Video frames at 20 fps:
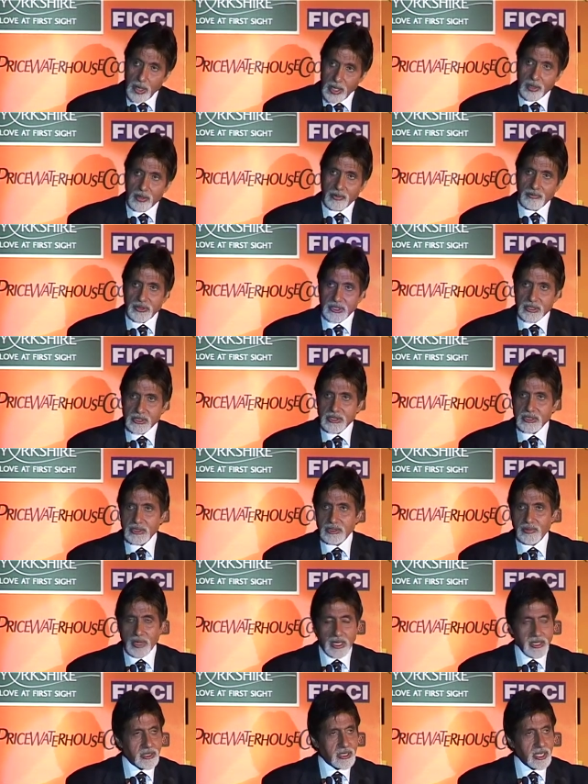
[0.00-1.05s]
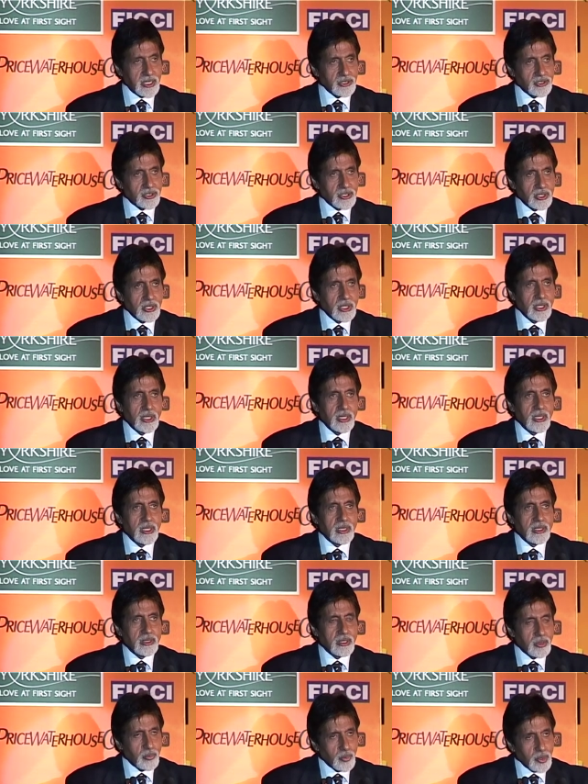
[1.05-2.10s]
aware of this great danger,
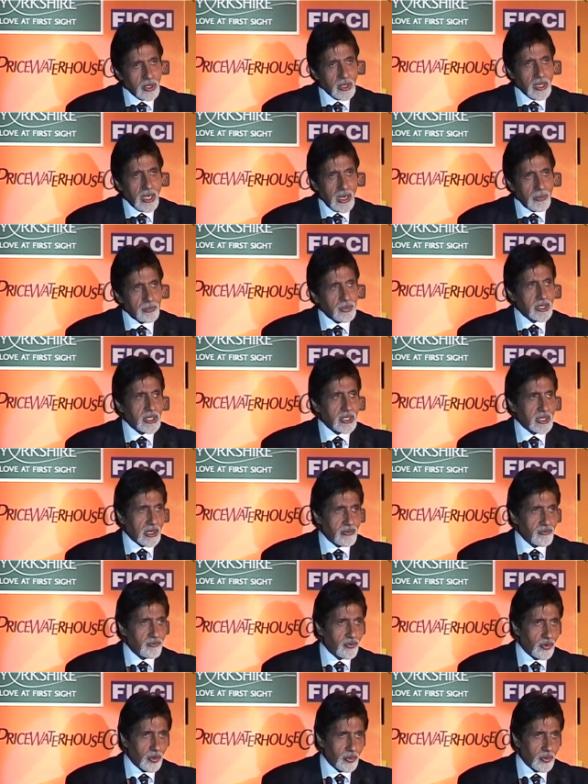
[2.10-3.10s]
they will happily come